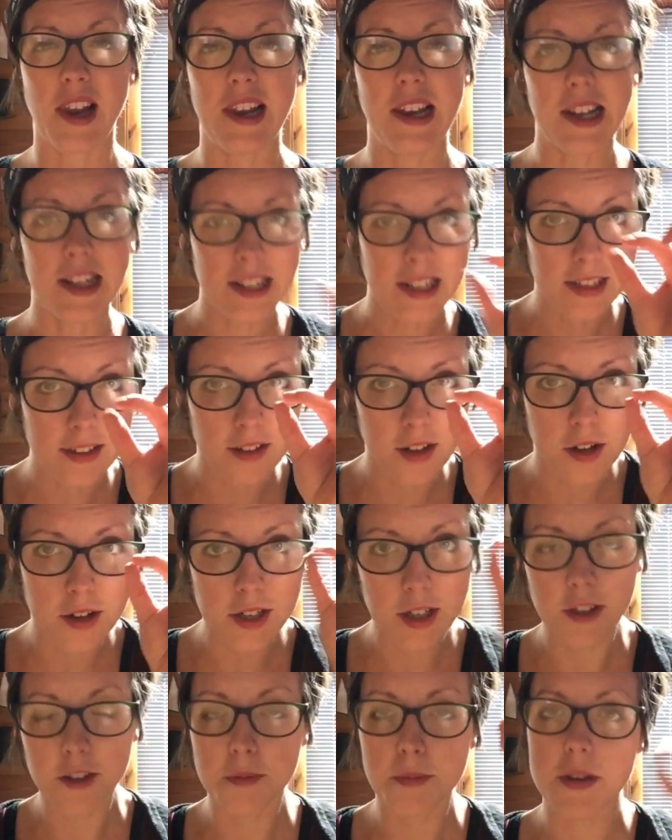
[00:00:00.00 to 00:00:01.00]
a little
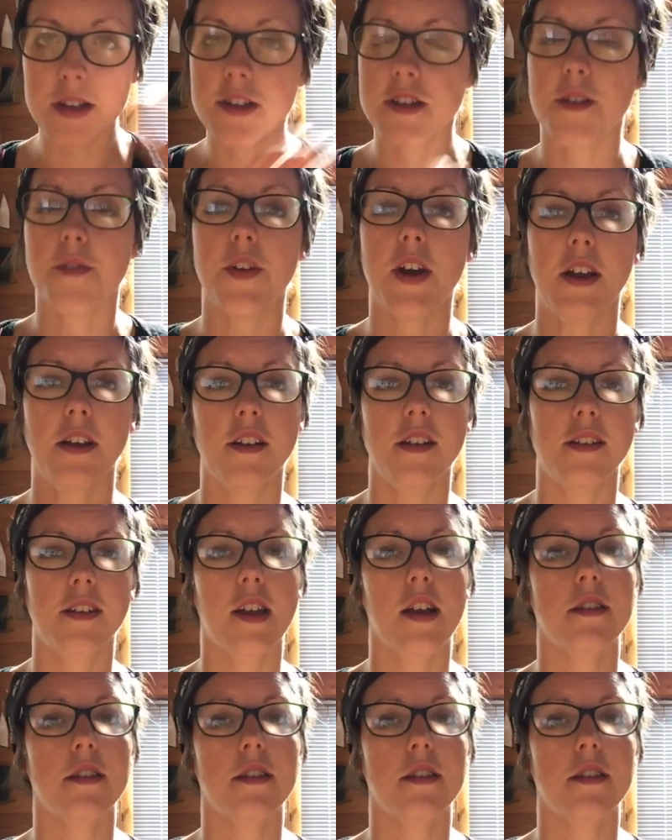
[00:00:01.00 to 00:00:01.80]
tiny smidge of Agnus